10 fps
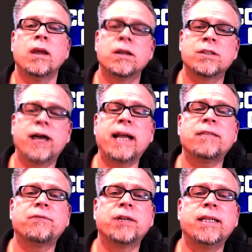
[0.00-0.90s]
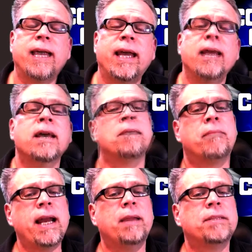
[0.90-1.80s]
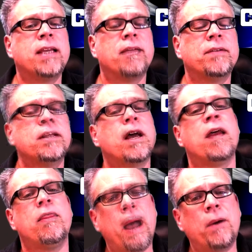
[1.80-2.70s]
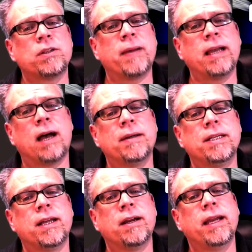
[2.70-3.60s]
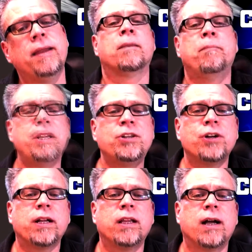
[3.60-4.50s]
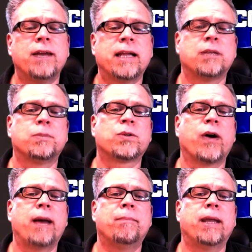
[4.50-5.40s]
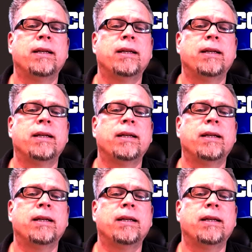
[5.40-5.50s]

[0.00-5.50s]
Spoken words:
So that's it for today. My name is Kevin. That was my commentary. Be sure to click on that subscribe button.